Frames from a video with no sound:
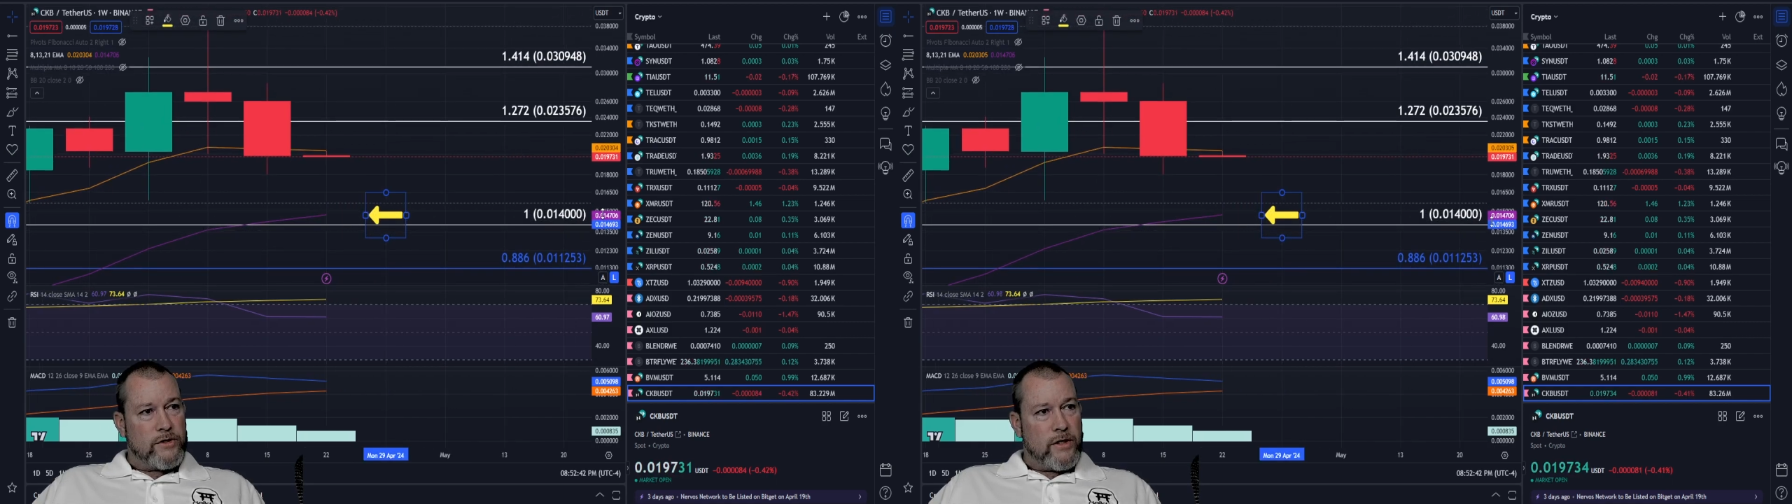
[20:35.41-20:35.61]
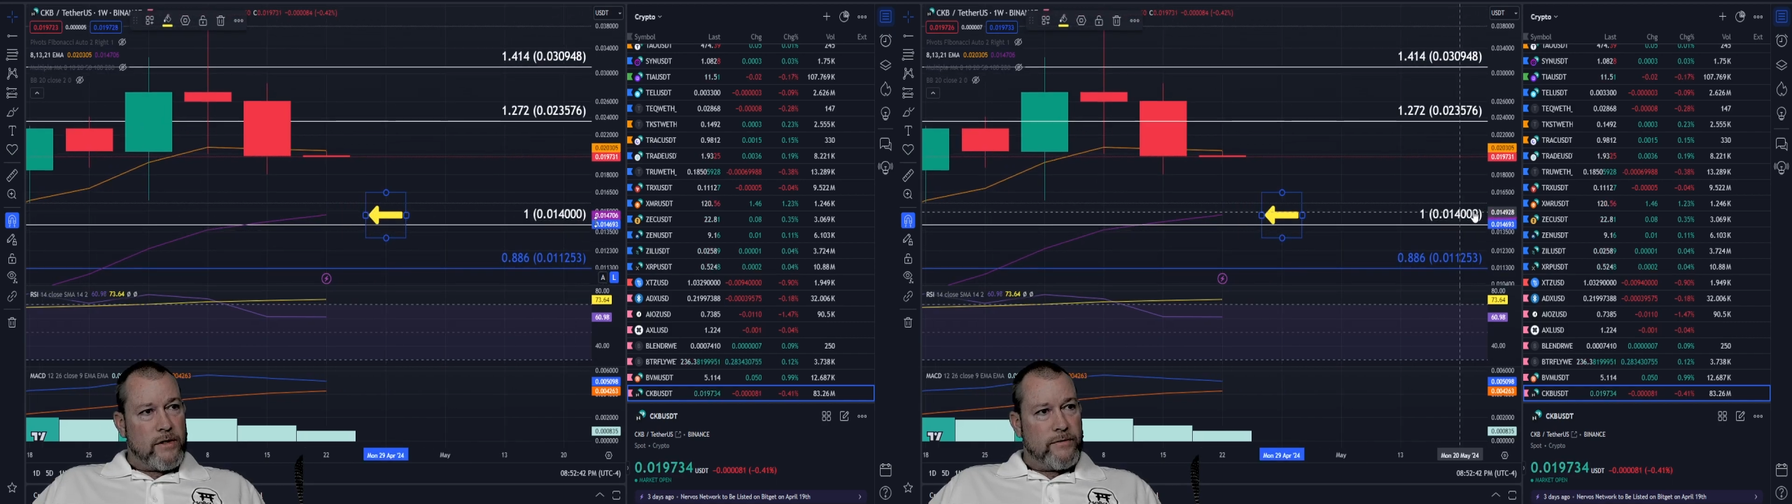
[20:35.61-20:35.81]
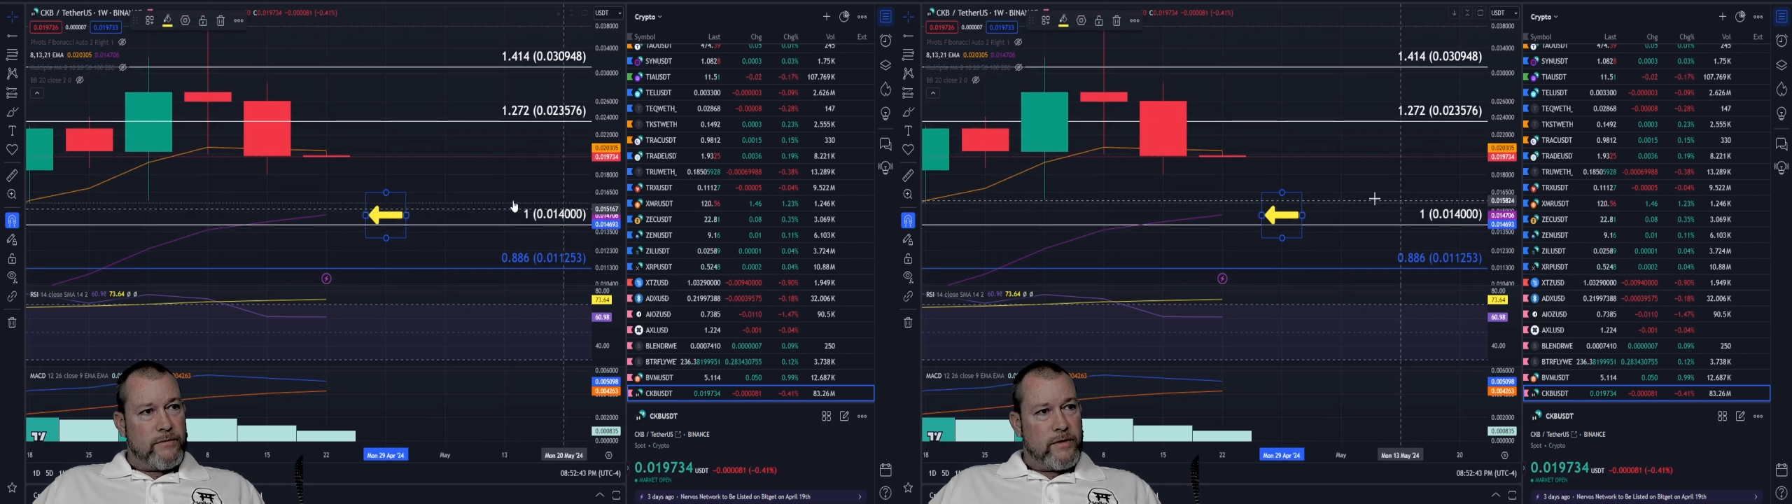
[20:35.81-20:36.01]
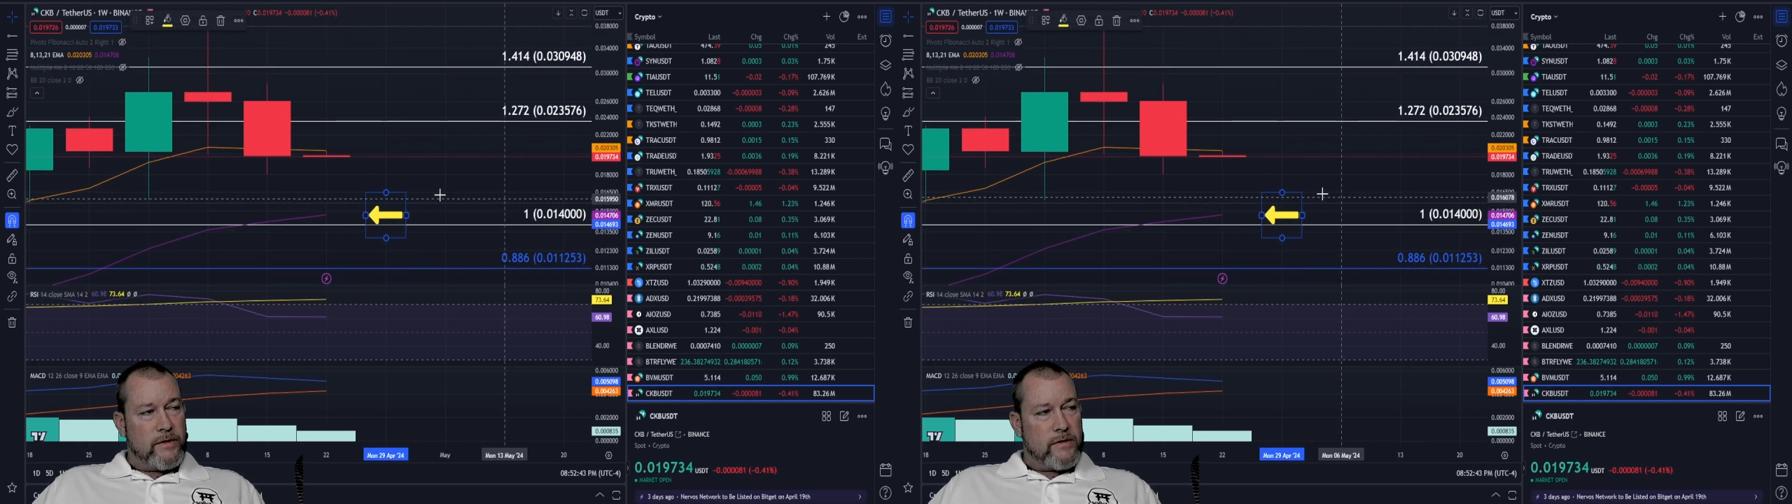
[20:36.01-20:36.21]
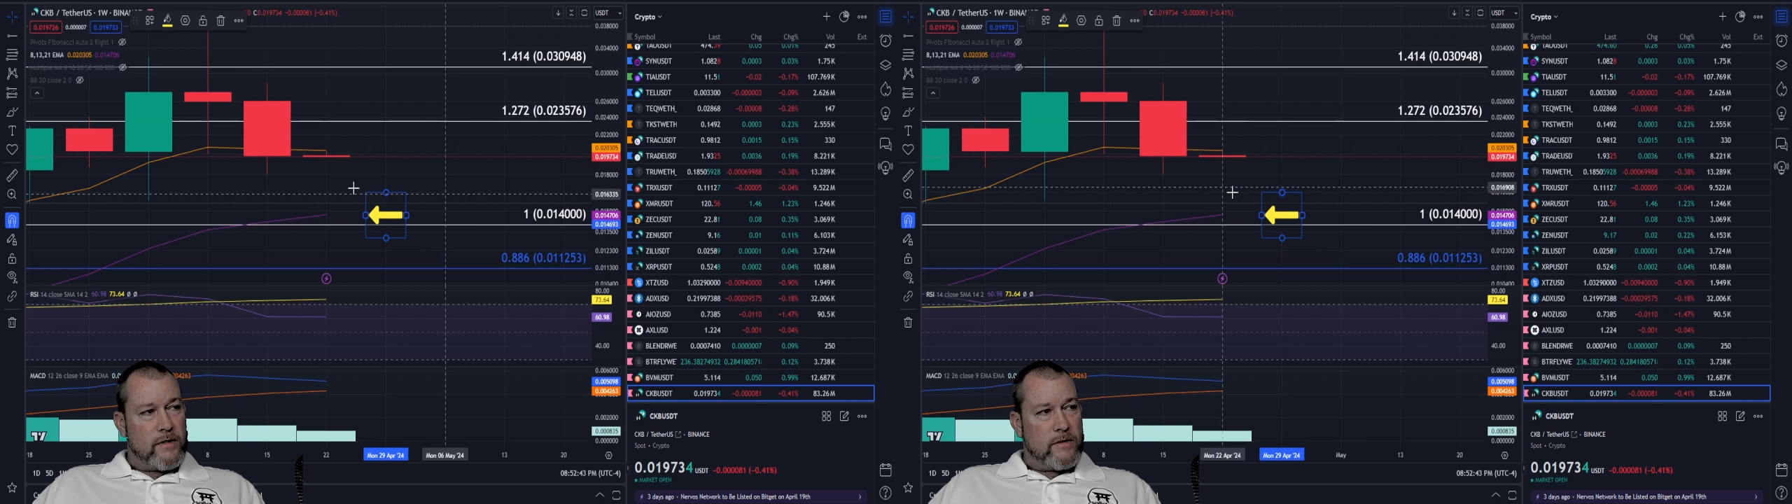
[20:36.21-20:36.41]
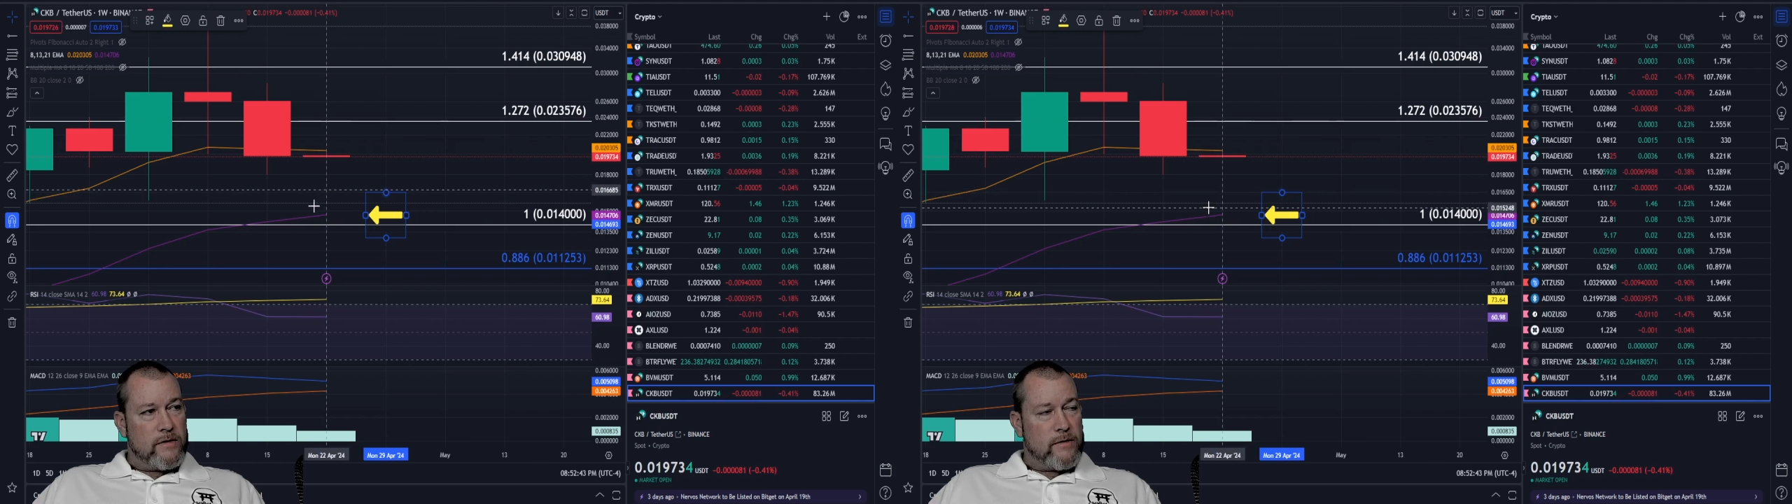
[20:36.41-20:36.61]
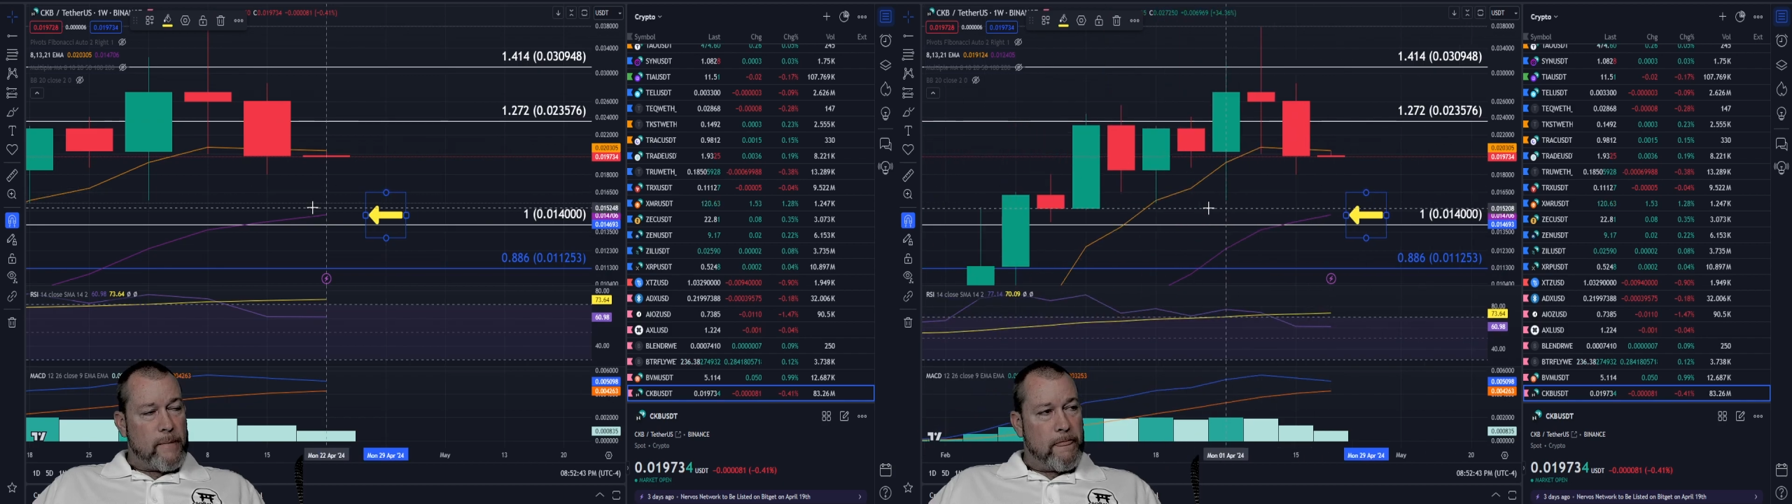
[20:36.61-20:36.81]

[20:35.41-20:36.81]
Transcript: shy of 15 cents.